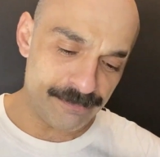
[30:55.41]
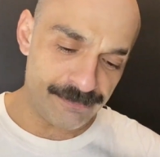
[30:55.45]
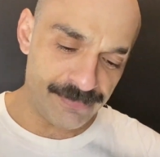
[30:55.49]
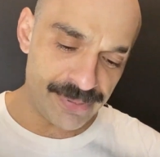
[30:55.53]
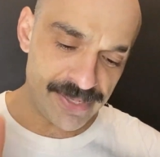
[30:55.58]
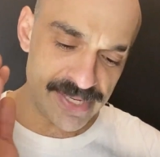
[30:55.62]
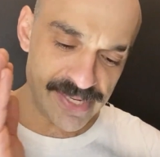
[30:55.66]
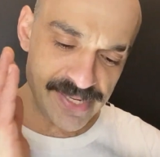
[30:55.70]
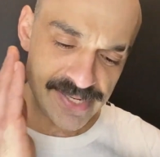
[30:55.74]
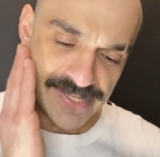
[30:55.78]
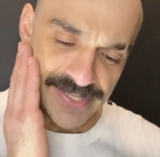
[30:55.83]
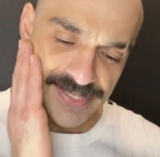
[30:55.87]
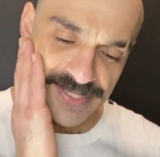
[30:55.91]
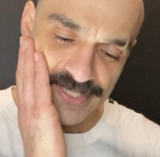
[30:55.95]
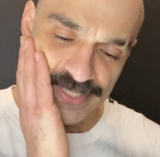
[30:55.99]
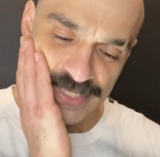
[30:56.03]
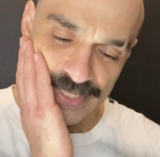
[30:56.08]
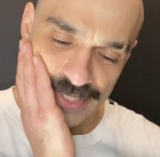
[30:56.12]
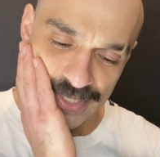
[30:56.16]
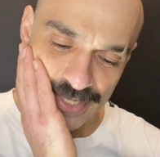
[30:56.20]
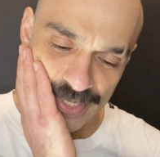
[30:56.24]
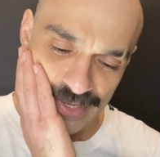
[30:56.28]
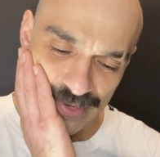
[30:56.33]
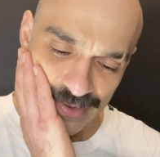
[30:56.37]

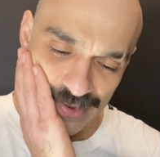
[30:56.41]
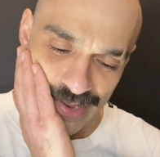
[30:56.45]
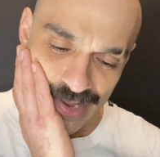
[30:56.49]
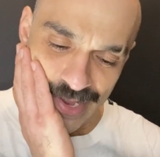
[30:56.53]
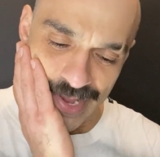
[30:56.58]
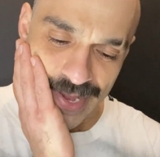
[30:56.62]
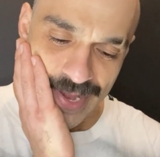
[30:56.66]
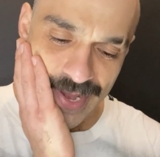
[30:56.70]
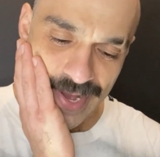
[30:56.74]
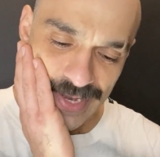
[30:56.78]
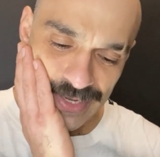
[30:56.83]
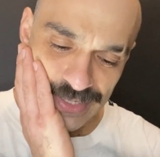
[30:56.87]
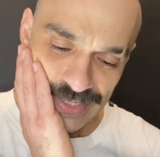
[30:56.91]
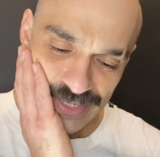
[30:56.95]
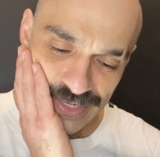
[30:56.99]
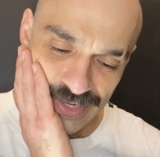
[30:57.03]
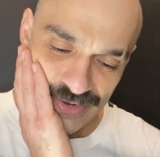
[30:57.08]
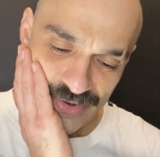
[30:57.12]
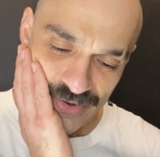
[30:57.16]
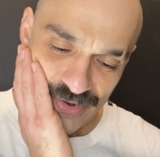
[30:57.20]
PC and